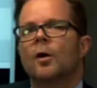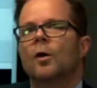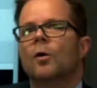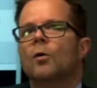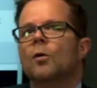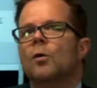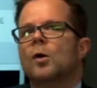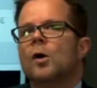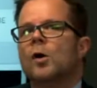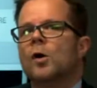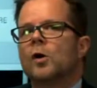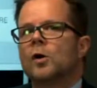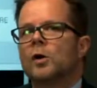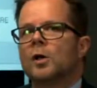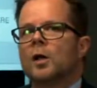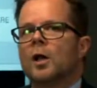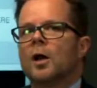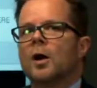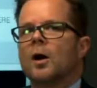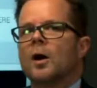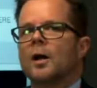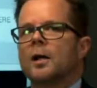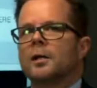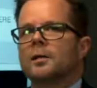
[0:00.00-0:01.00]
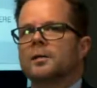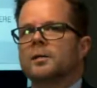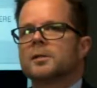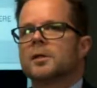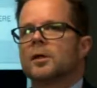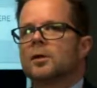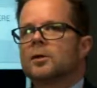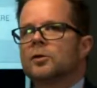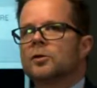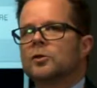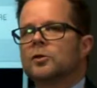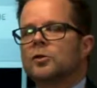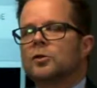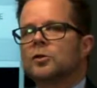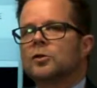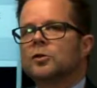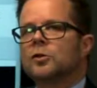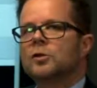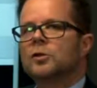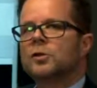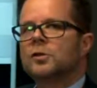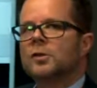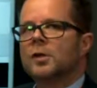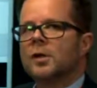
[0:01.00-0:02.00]
or online, so you should
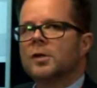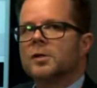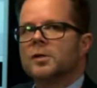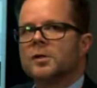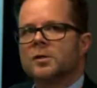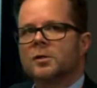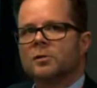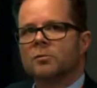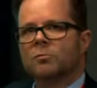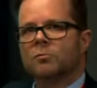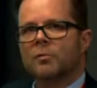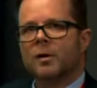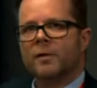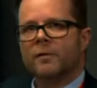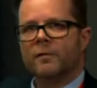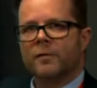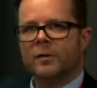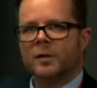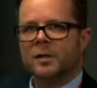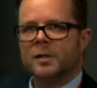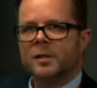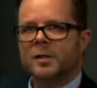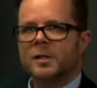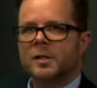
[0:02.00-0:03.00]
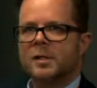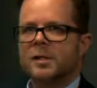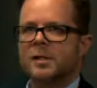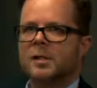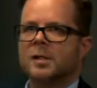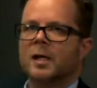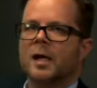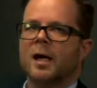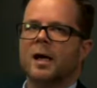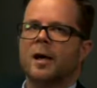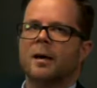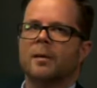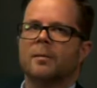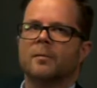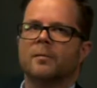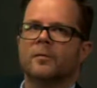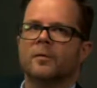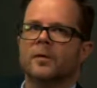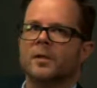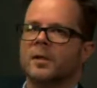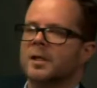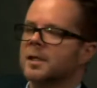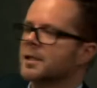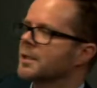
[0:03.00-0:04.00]
use those as a reference
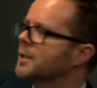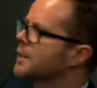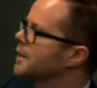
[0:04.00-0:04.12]
for this